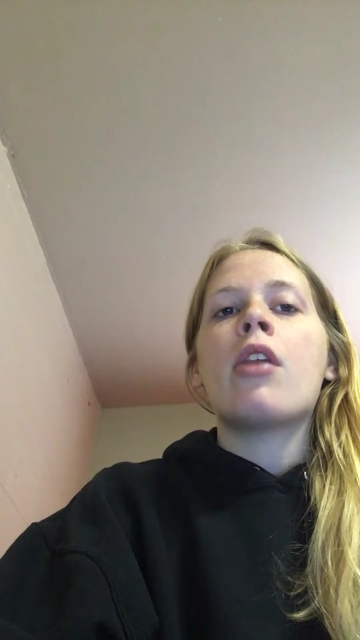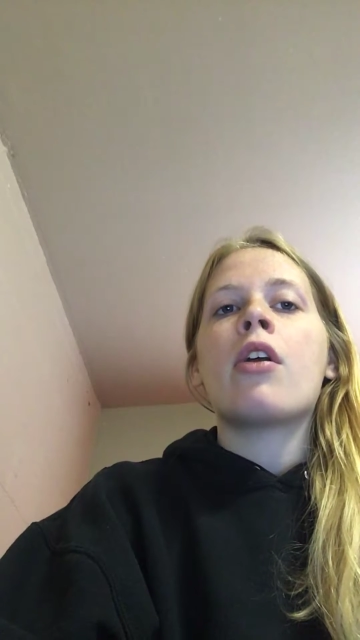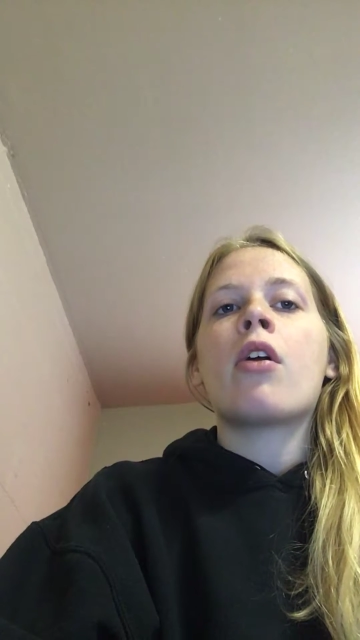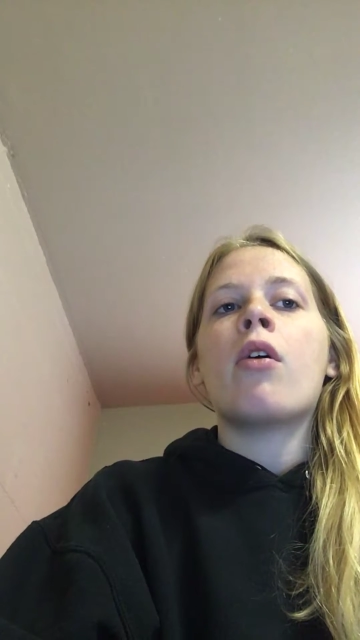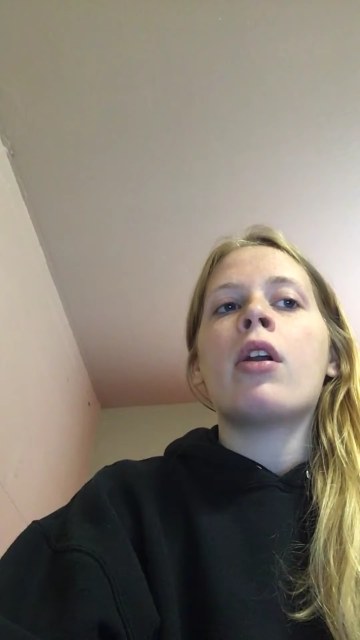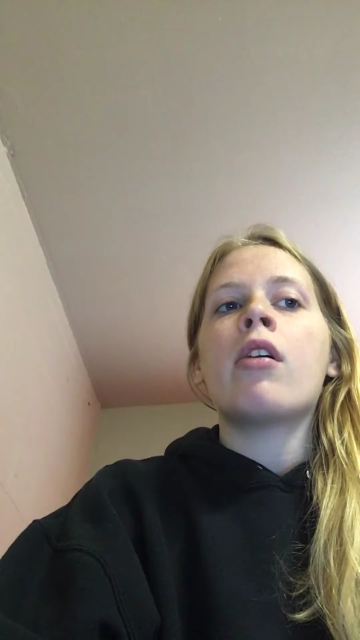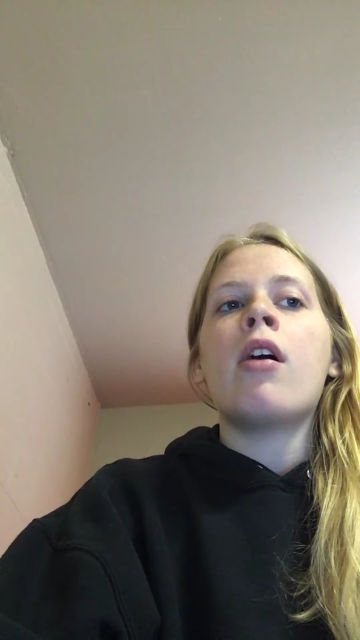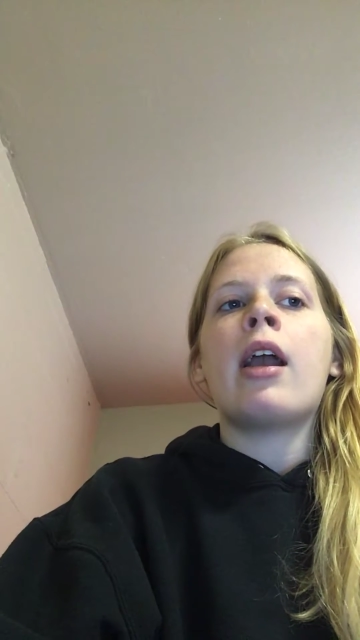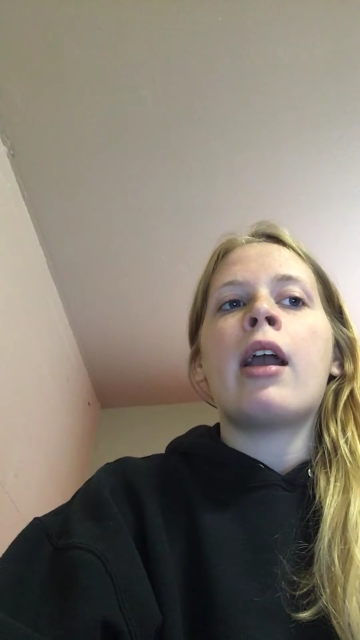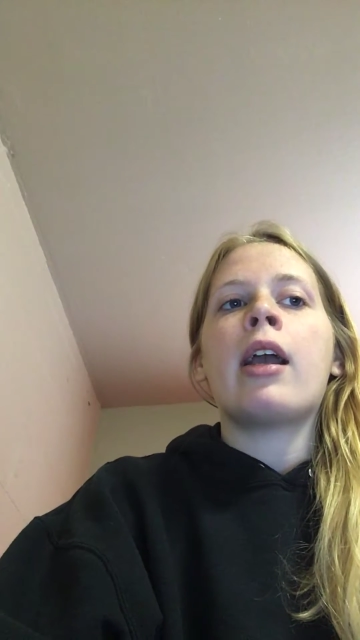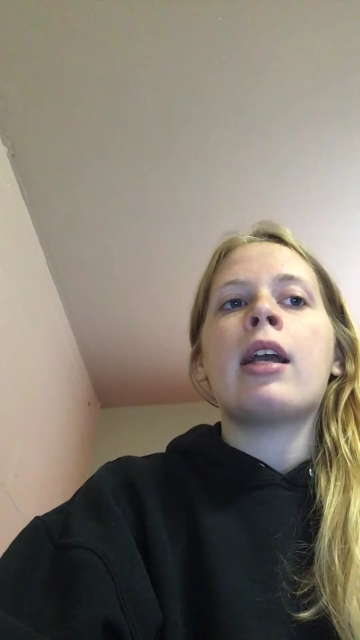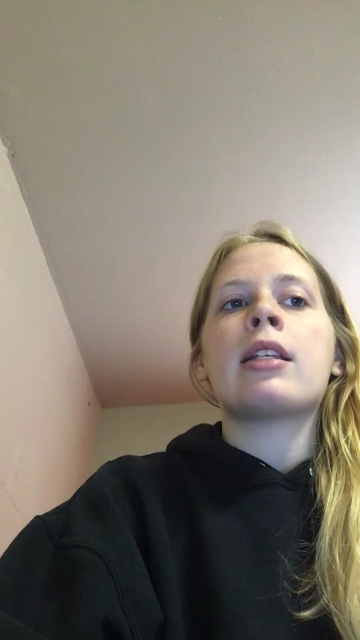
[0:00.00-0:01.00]
The cortical
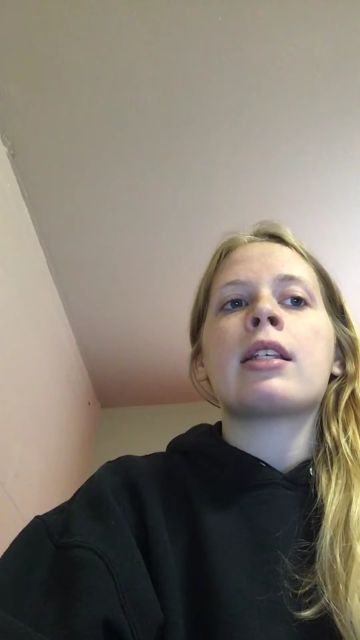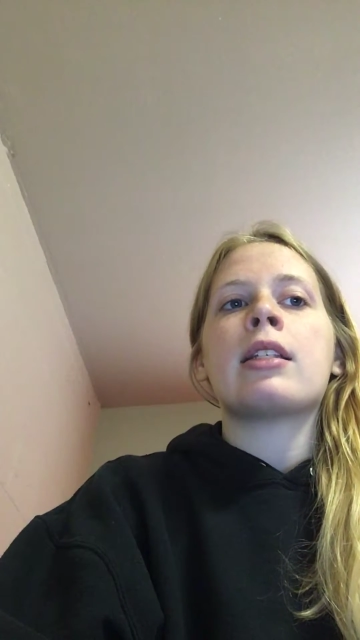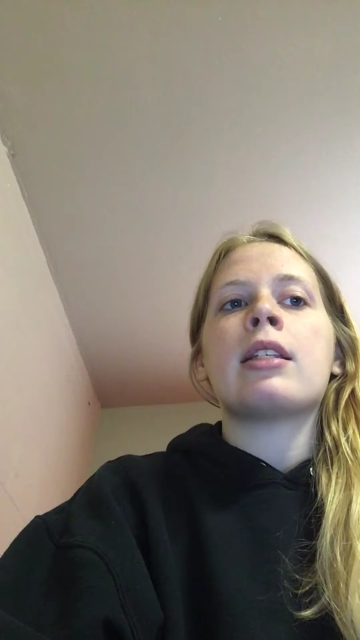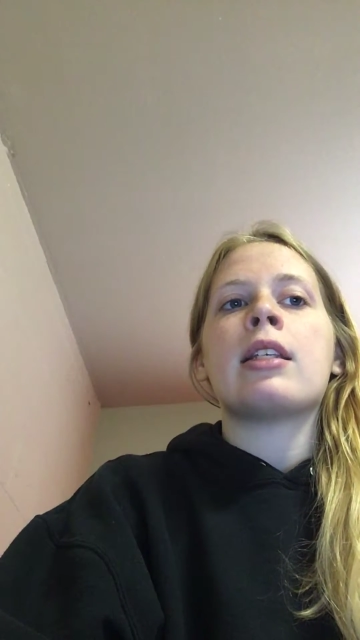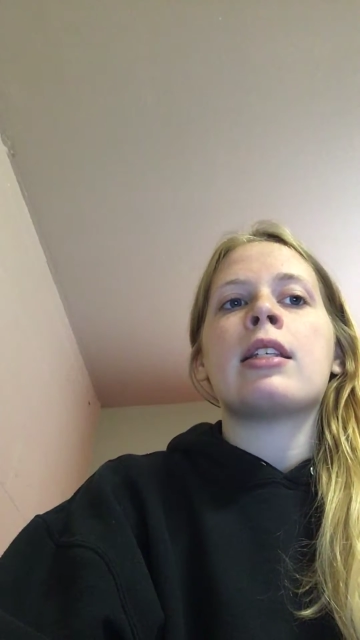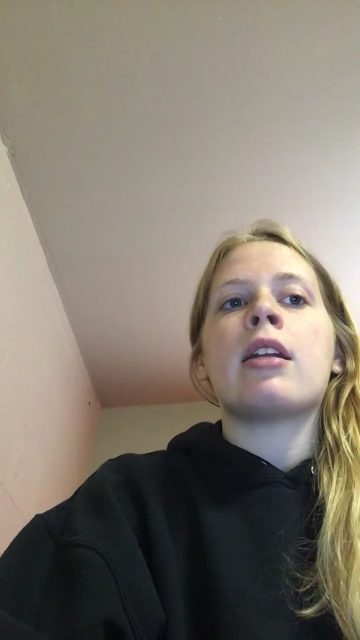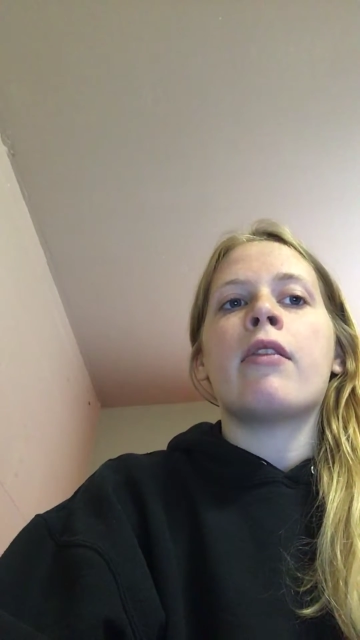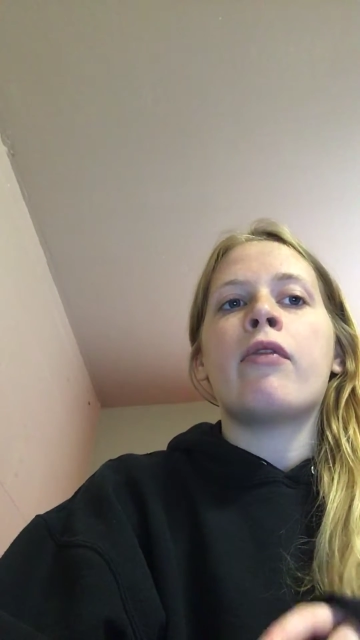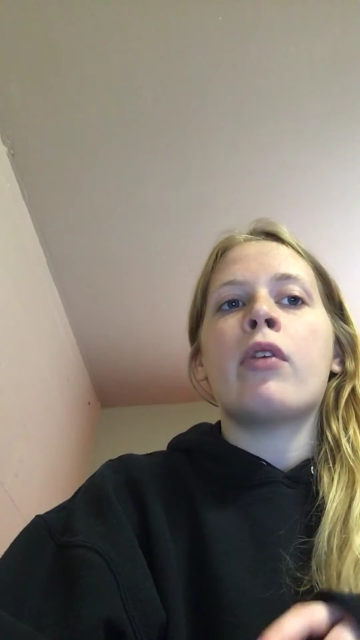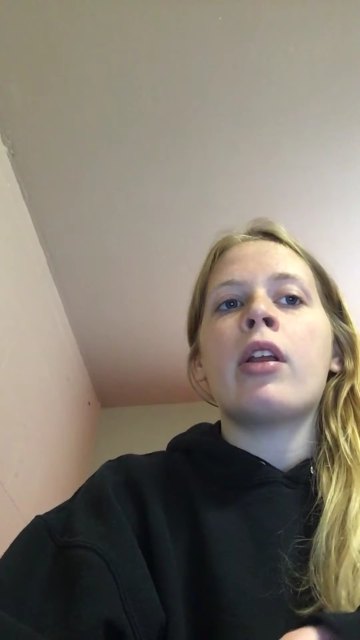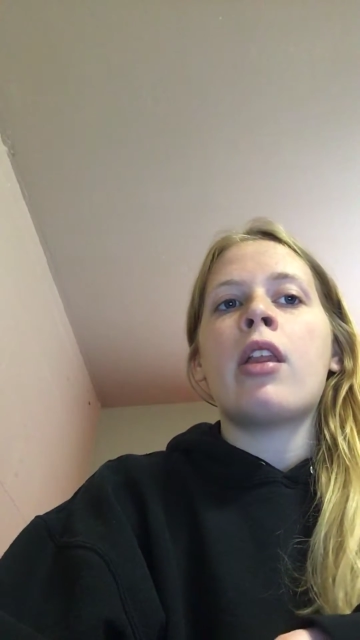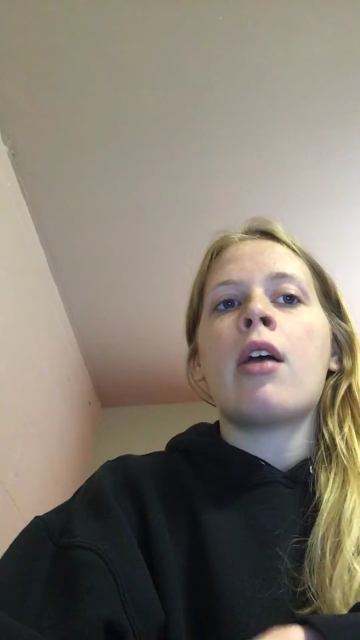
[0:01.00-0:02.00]
areas consist of
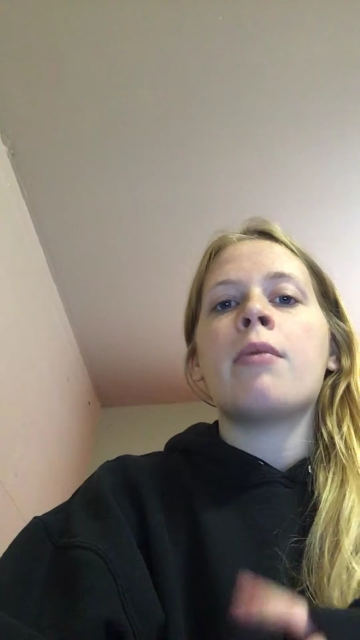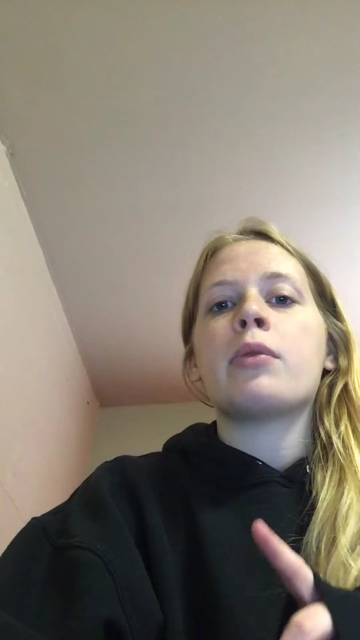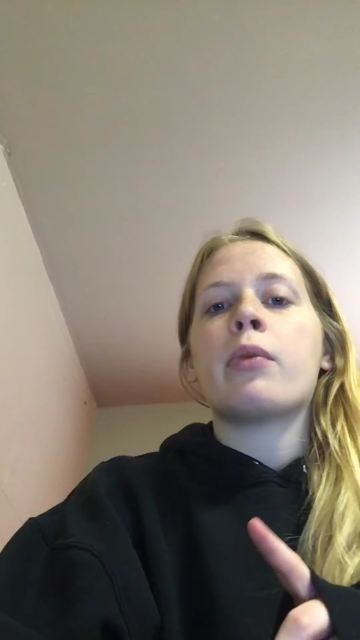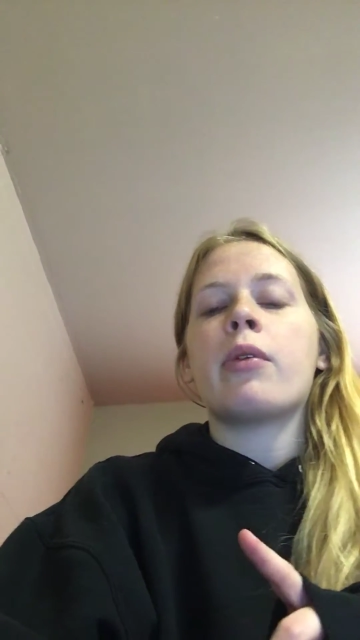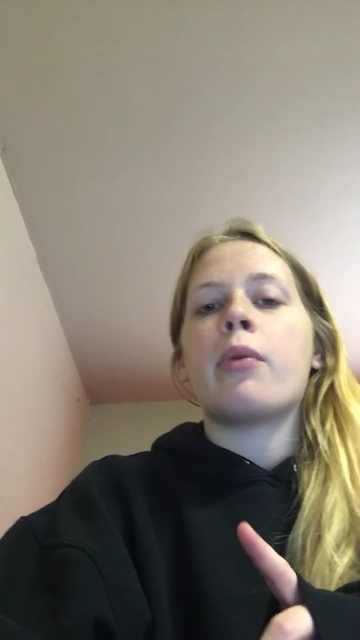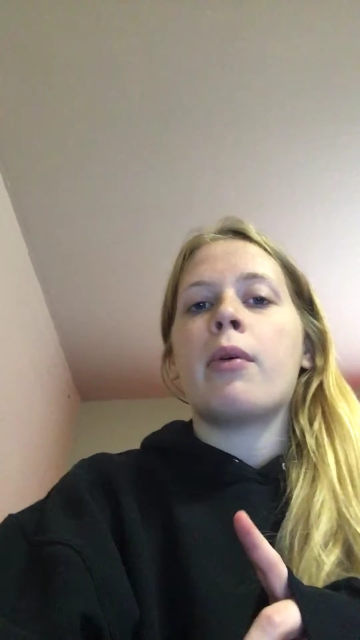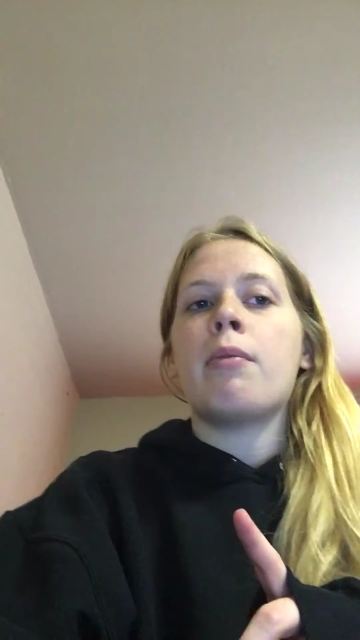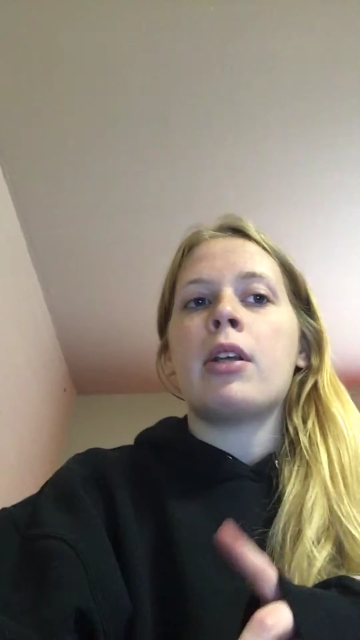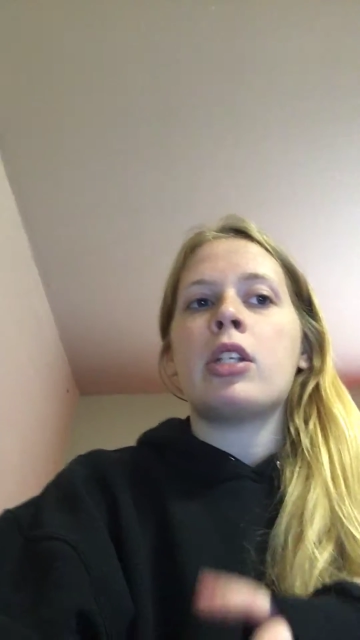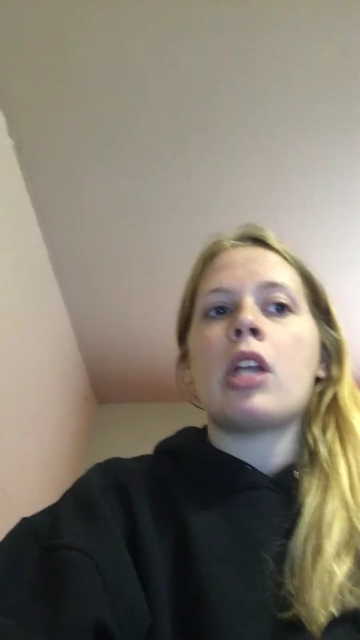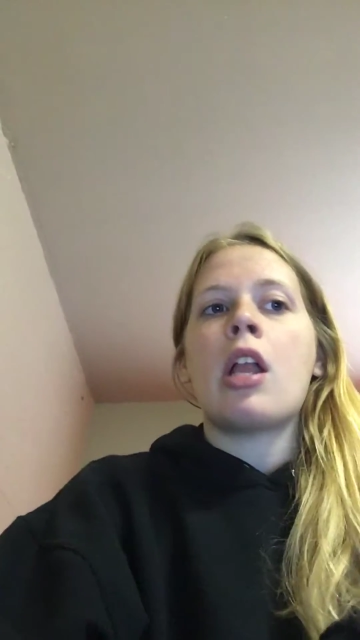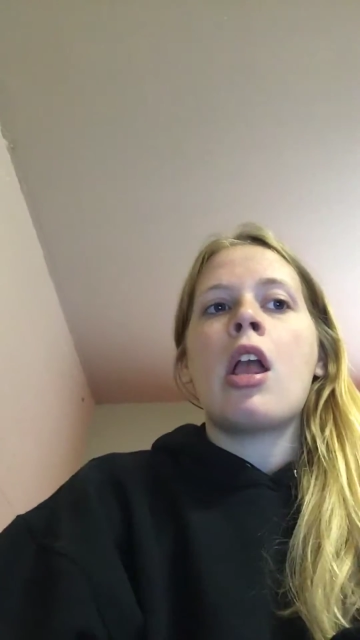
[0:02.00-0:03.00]
4 lobes with one
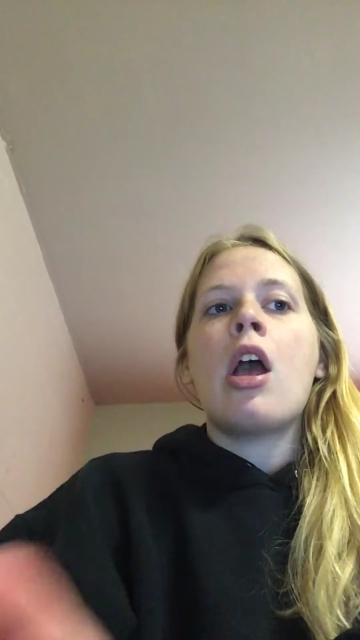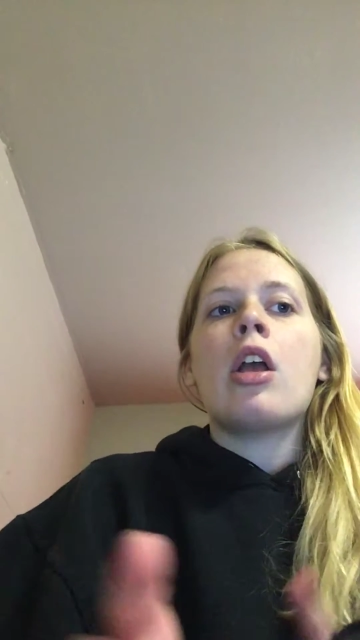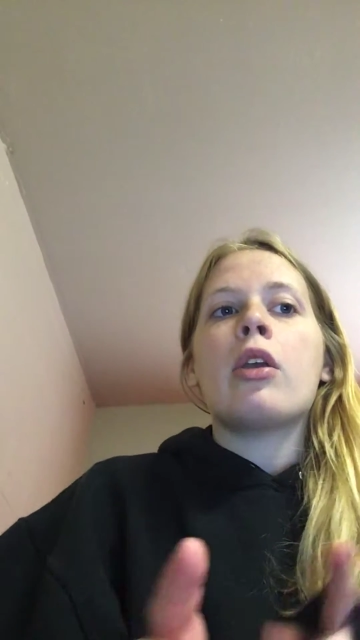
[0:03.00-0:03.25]
mission.